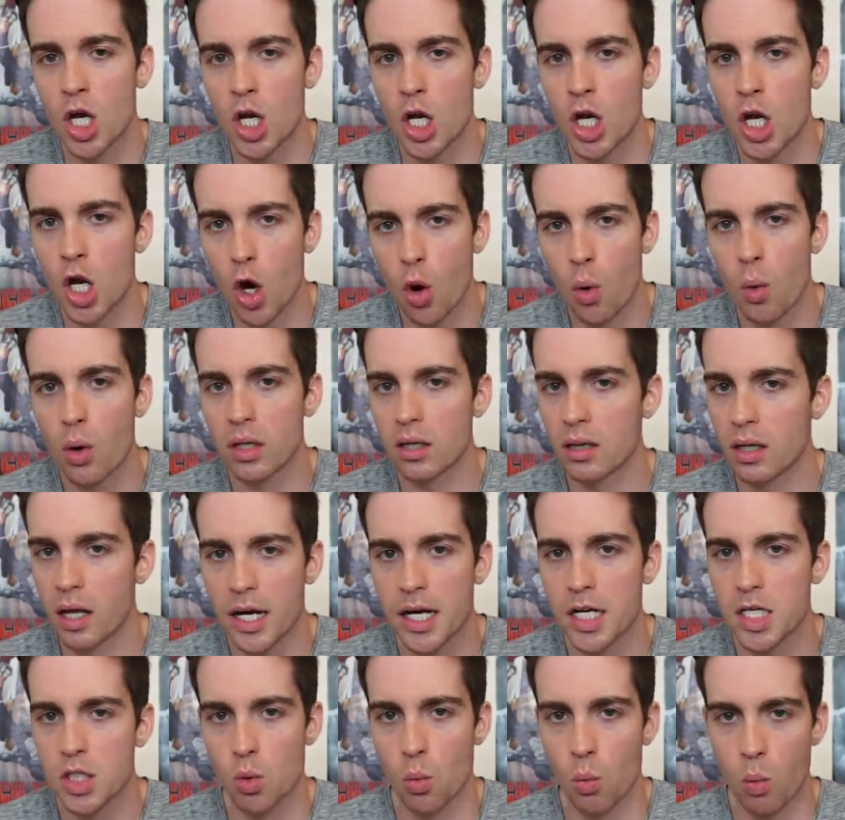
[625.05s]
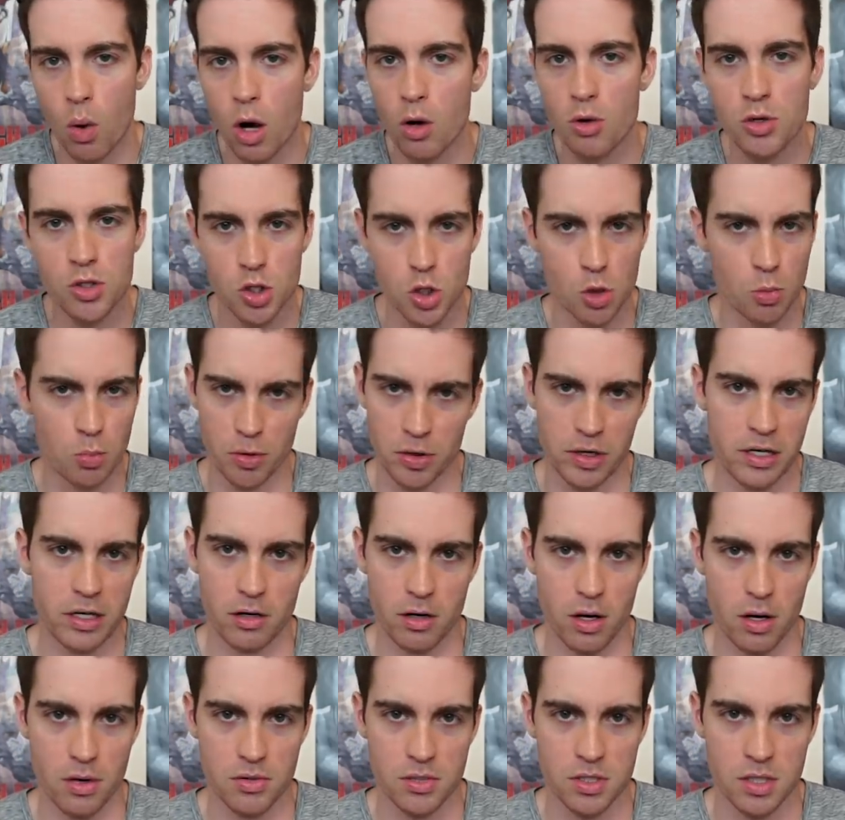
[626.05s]
no one likes woke
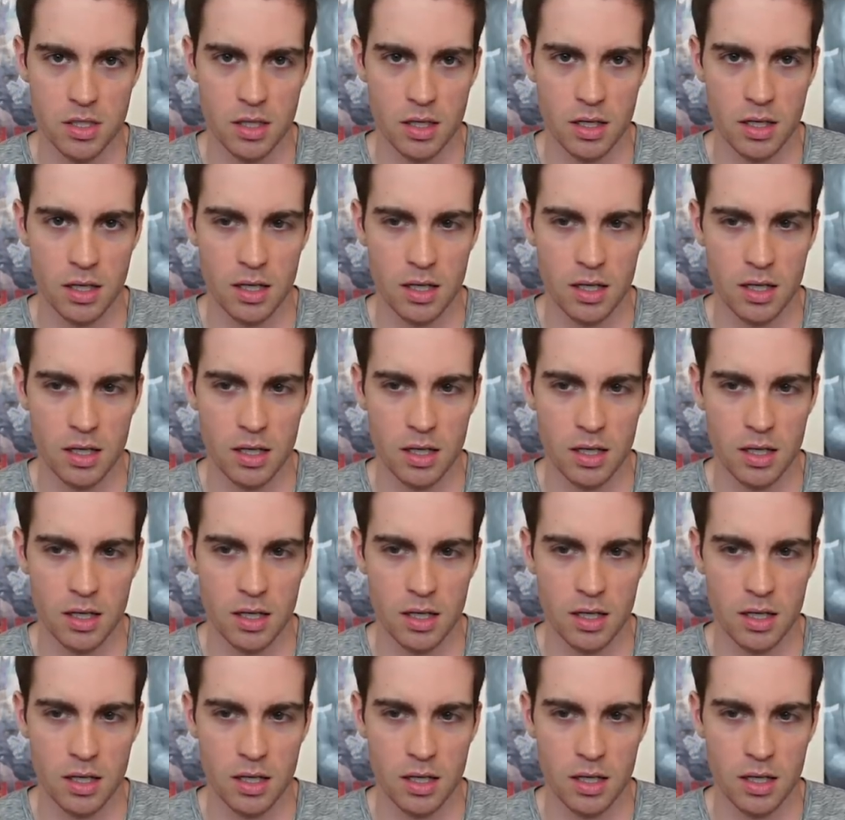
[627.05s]
superheroes.